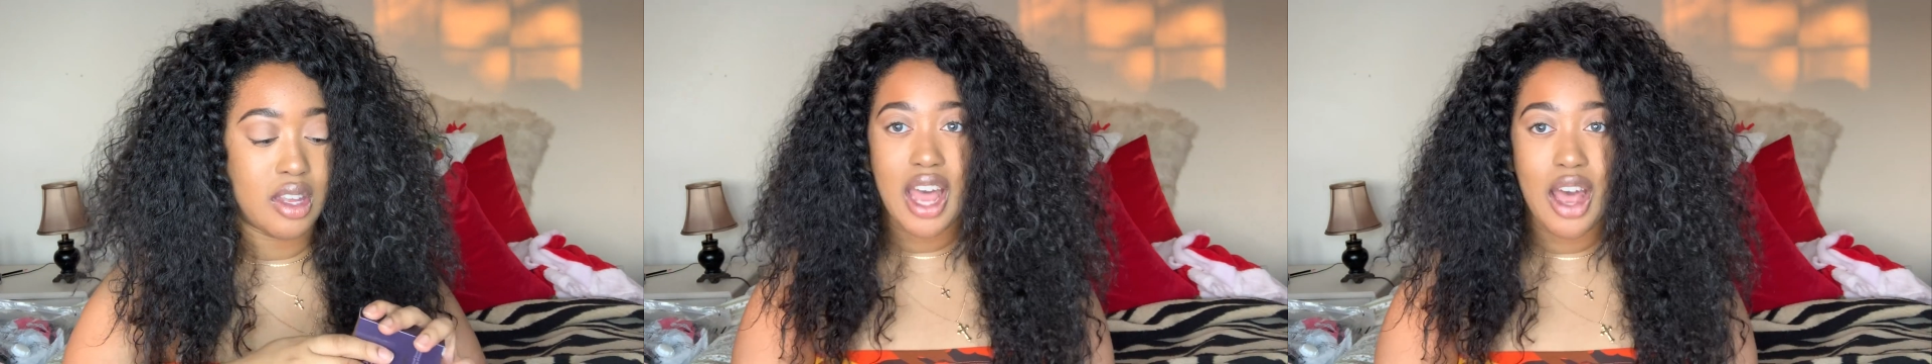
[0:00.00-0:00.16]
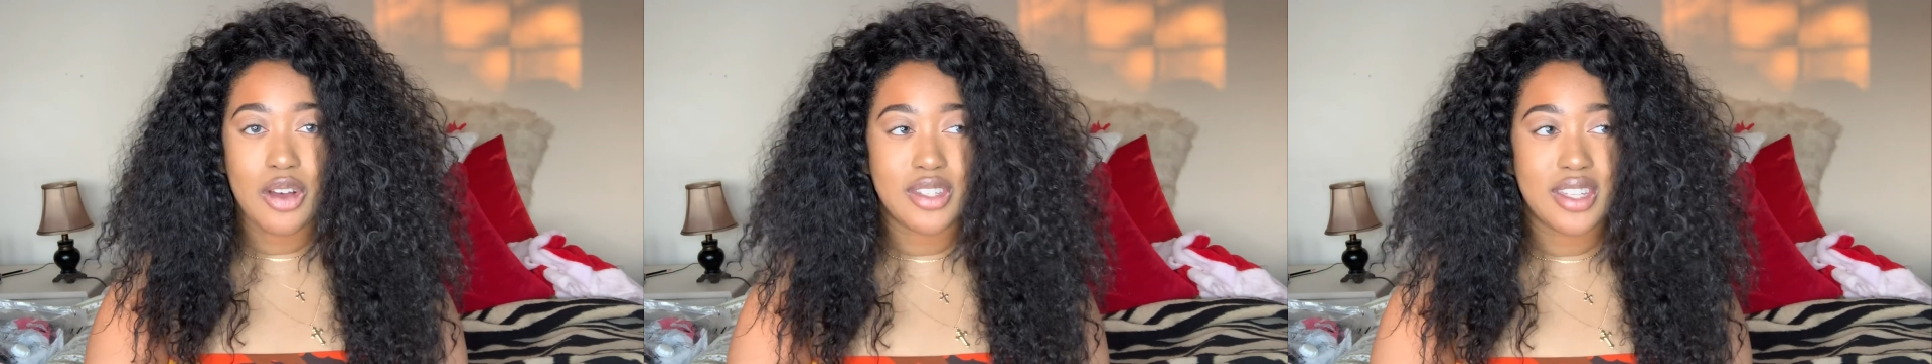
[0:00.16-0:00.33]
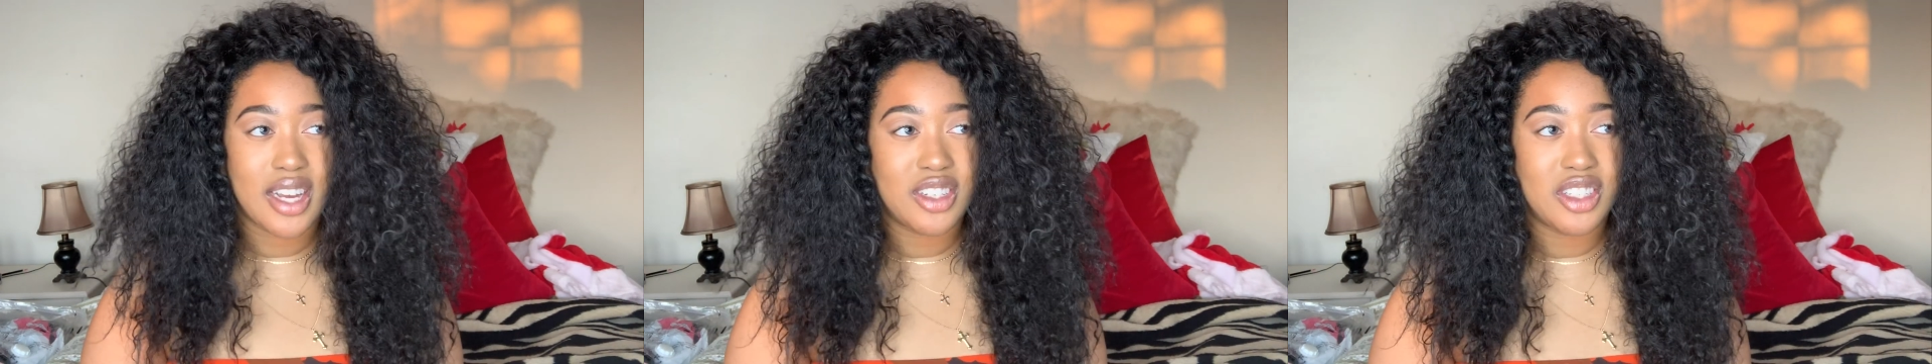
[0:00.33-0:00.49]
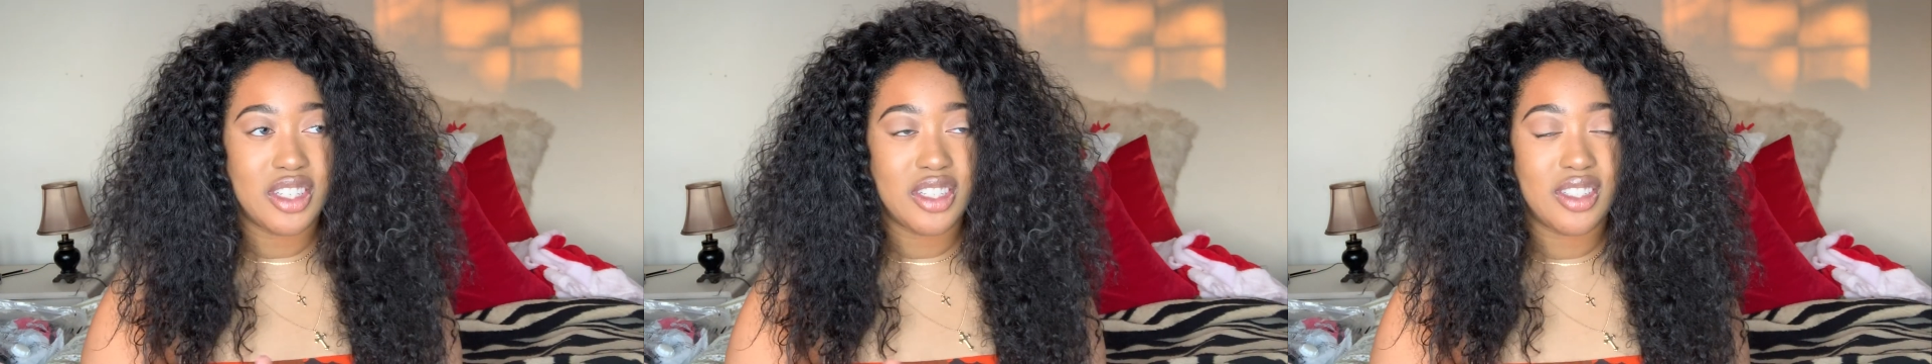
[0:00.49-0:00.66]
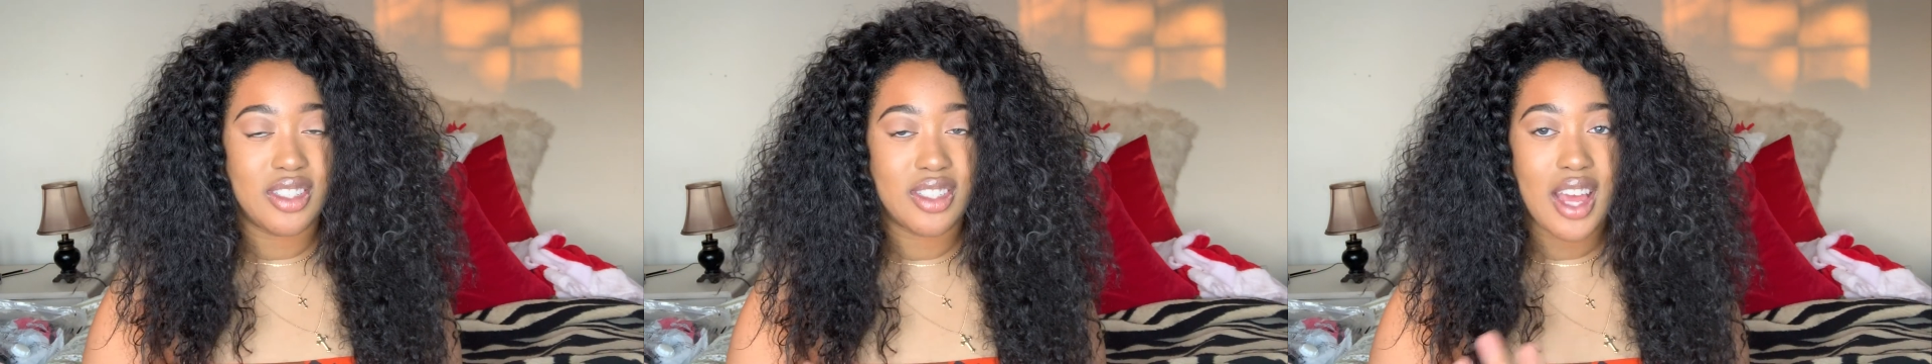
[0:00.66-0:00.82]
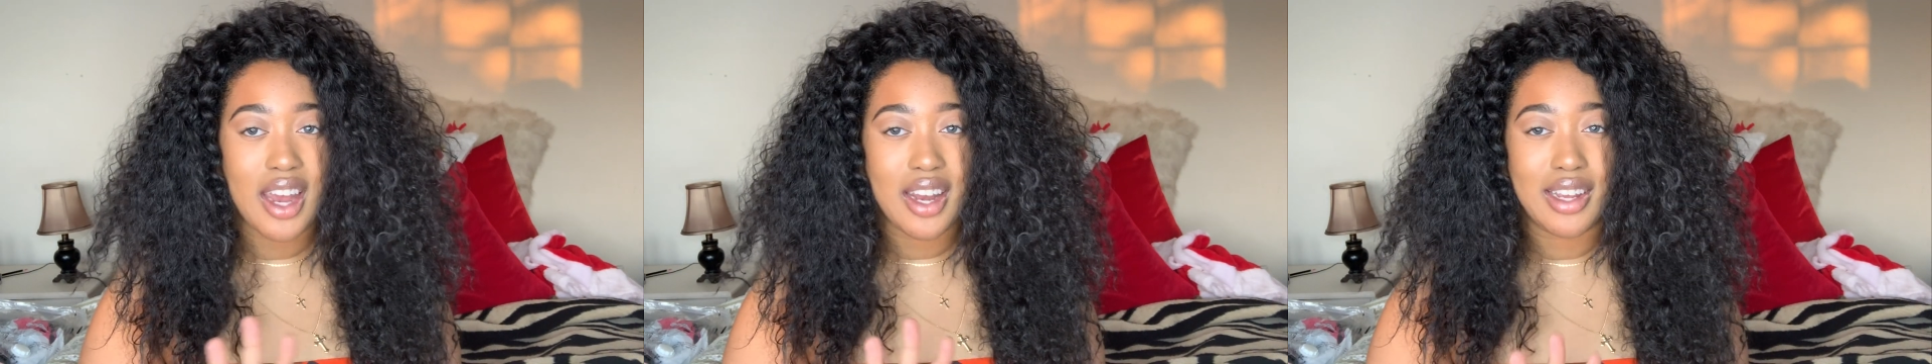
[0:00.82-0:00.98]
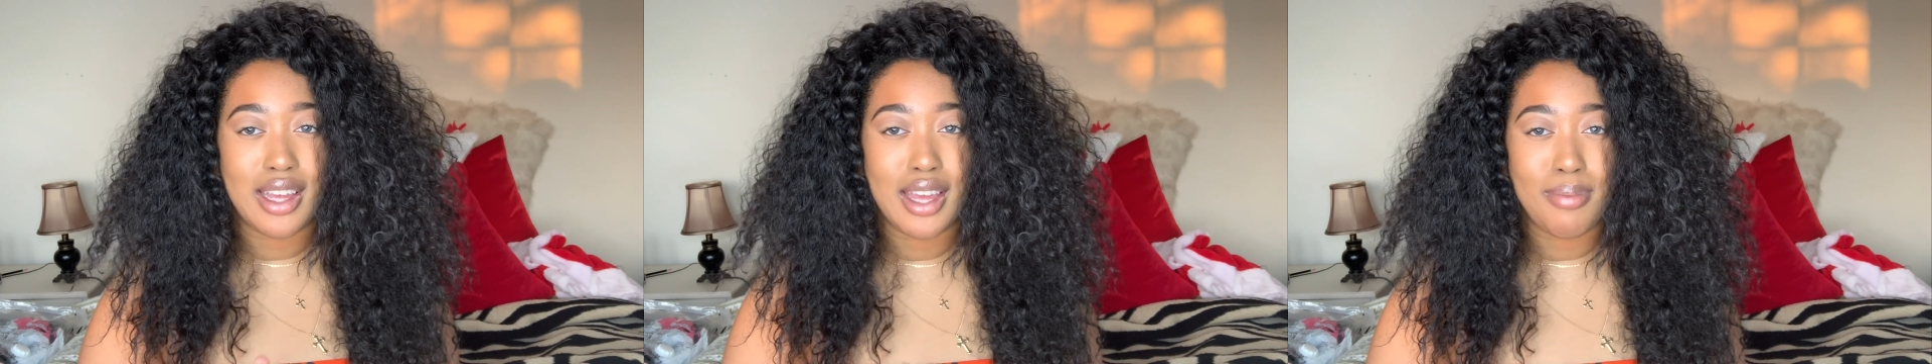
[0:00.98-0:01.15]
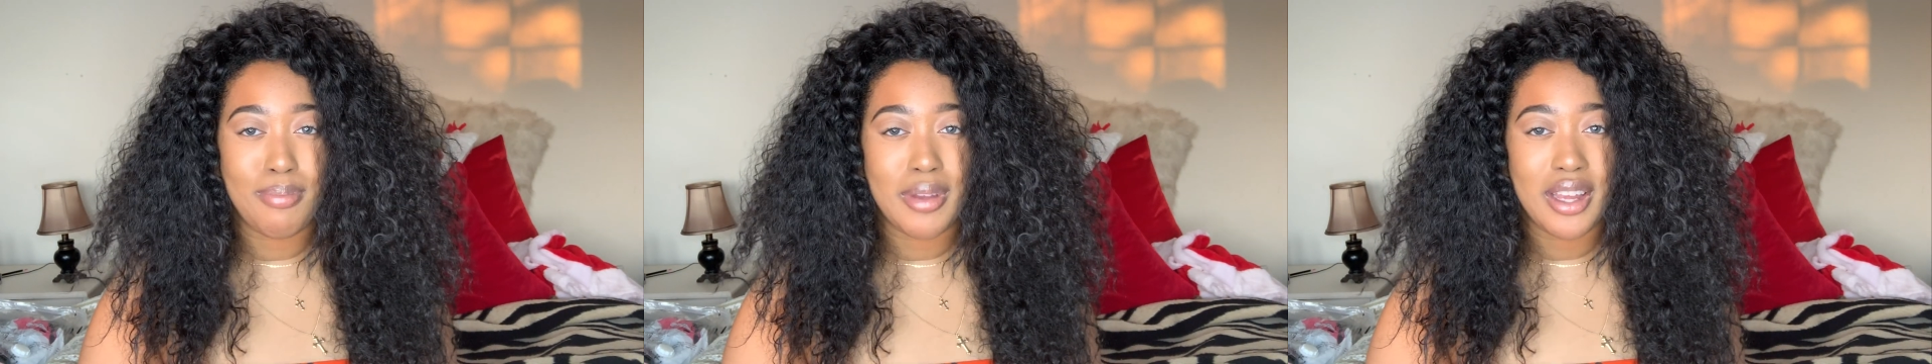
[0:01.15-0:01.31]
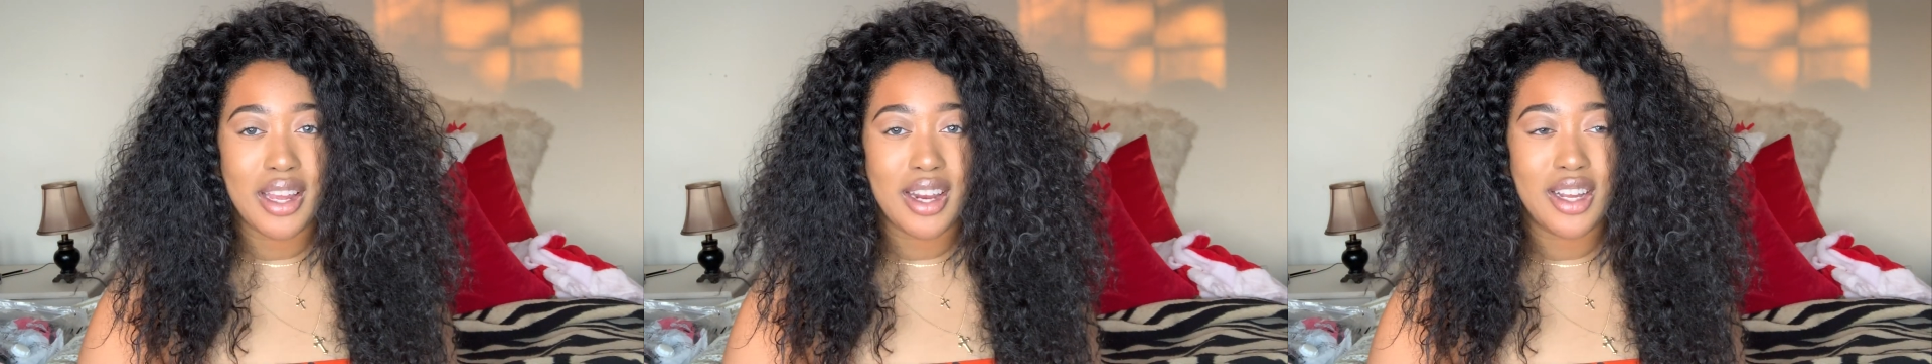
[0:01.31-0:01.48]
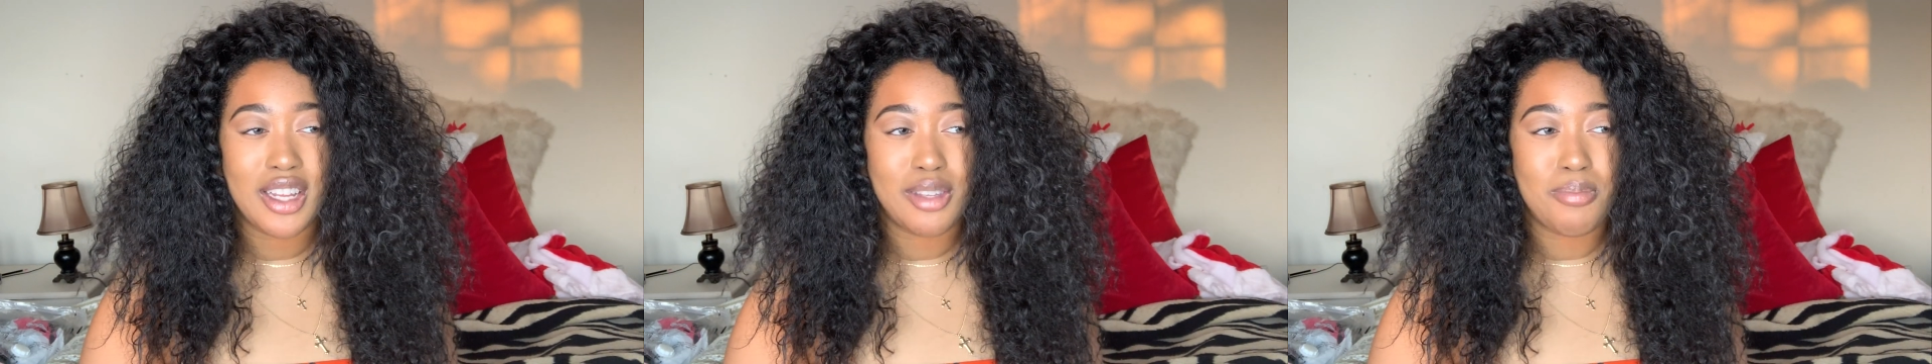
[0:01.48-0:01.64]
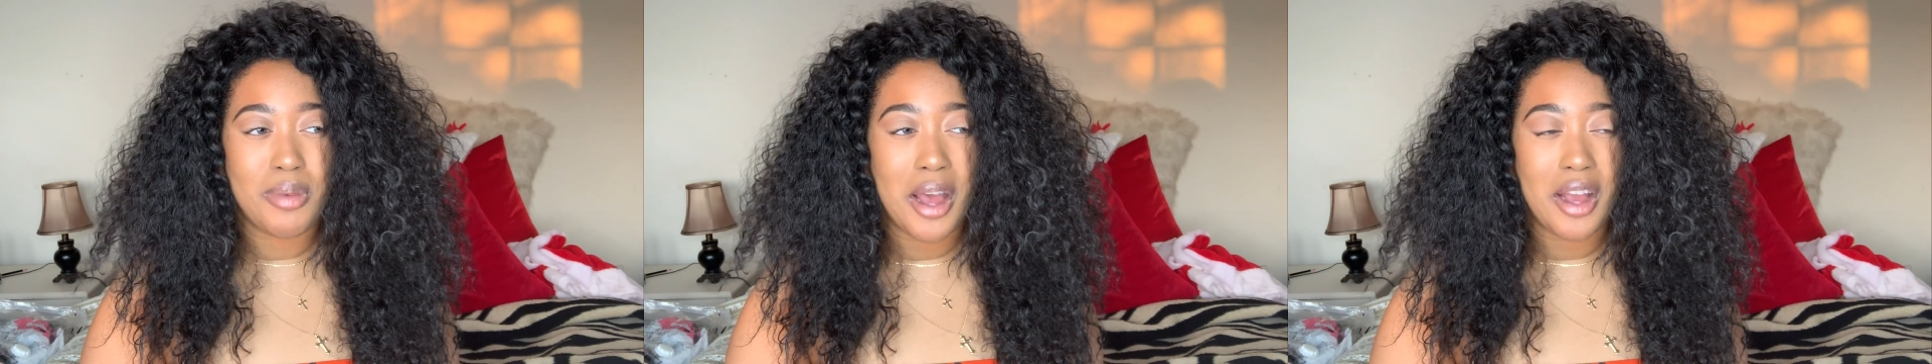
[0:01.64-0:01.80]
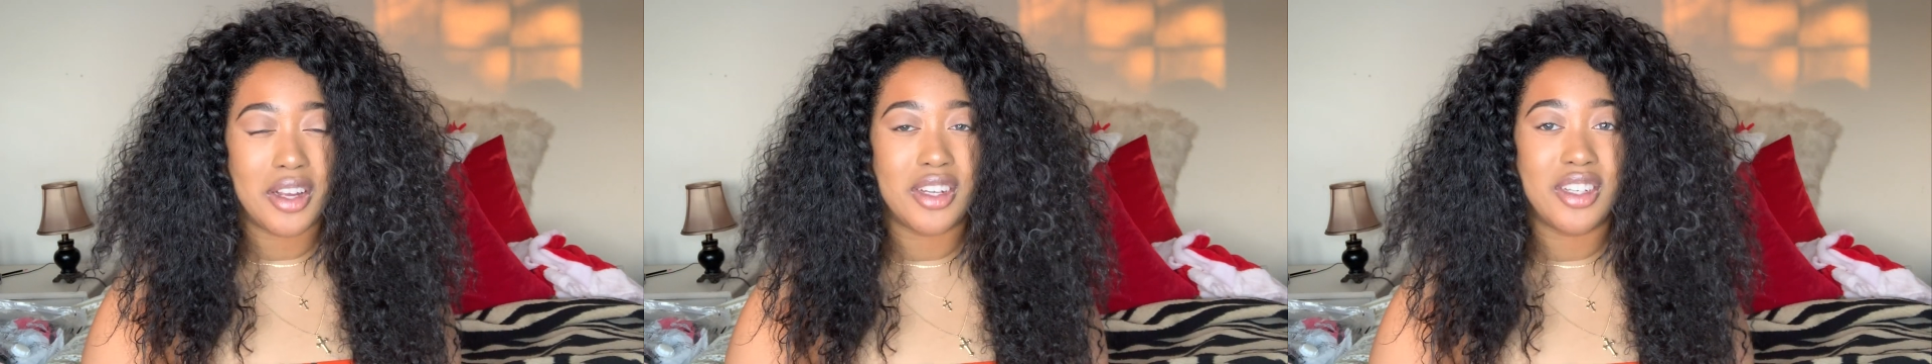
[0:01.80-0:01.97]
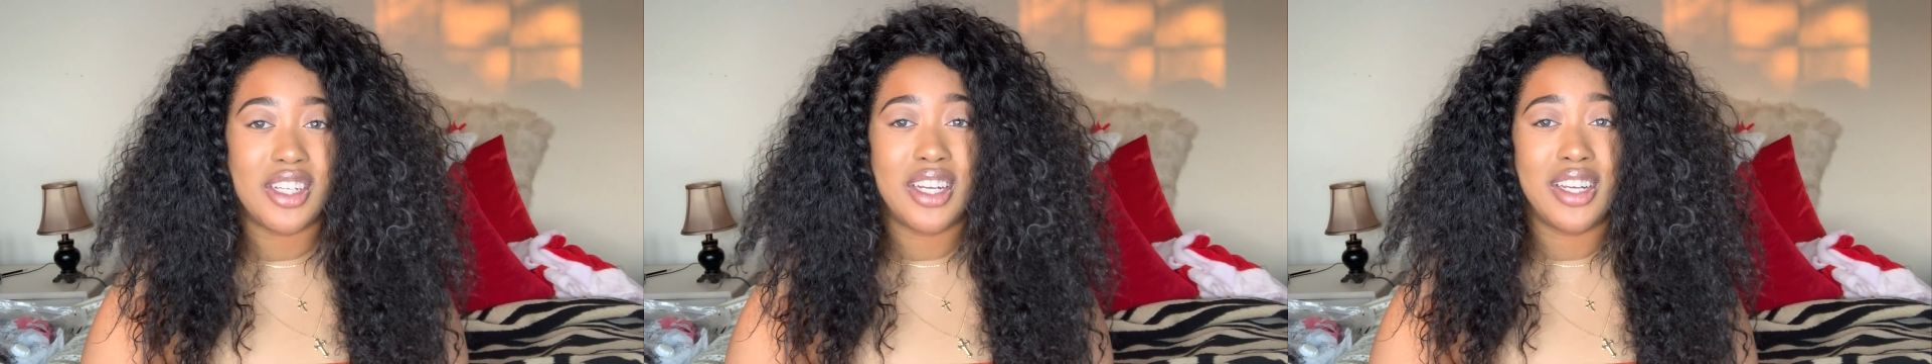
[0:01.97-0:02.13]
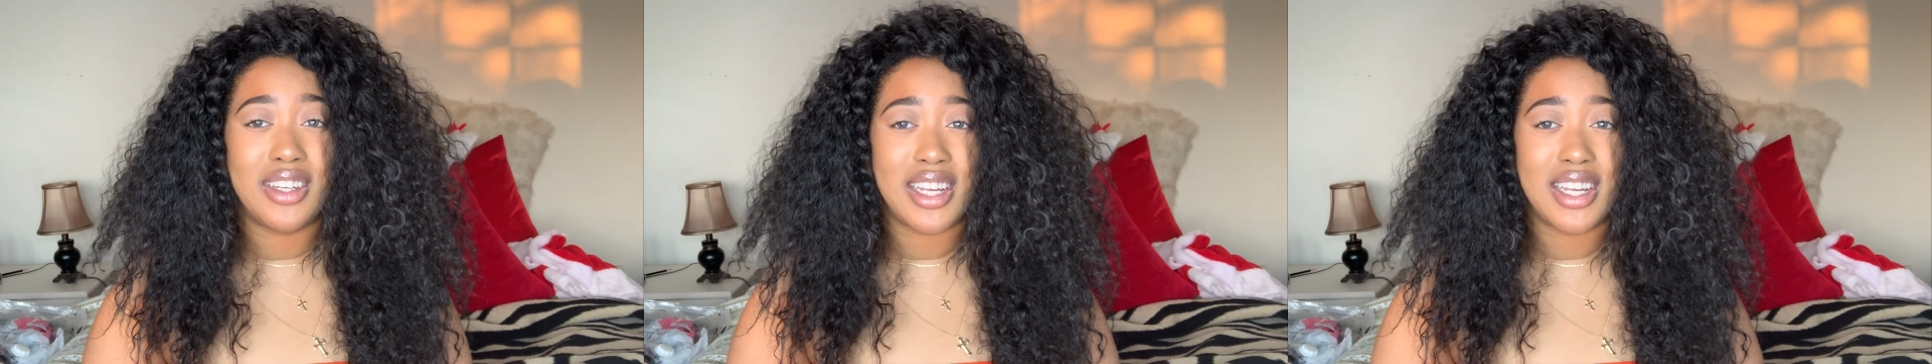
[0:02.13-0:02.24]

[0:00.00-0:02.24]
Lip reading: I was actually just kind of keeping it in packaging